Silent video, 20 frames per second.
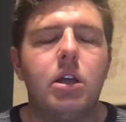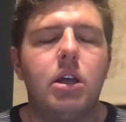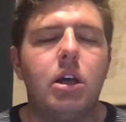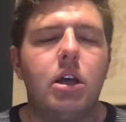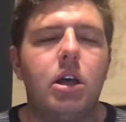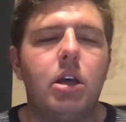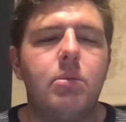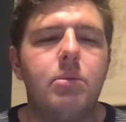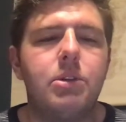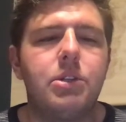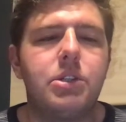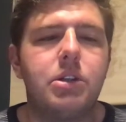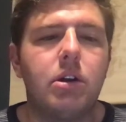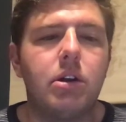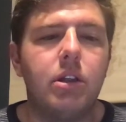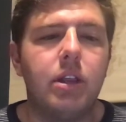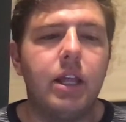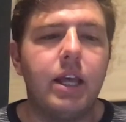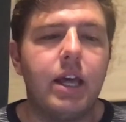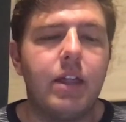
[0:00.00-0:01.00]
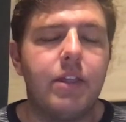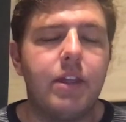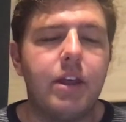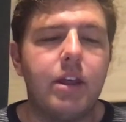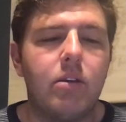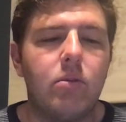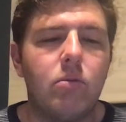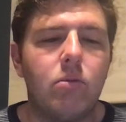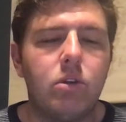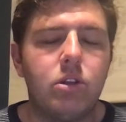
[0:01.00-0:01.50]
Uh, but certainly, I
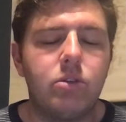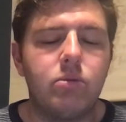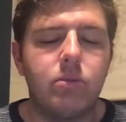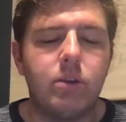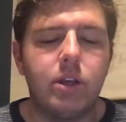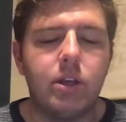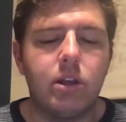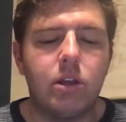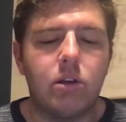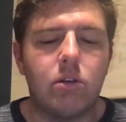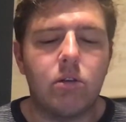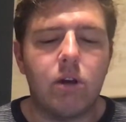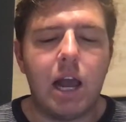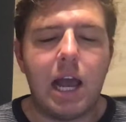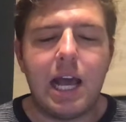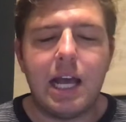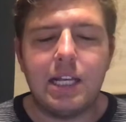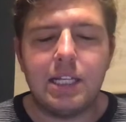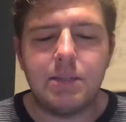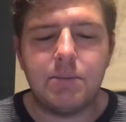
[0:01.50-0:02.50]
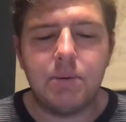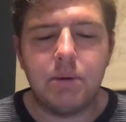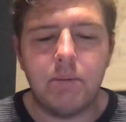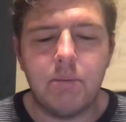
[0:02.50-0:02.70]
think once we grasp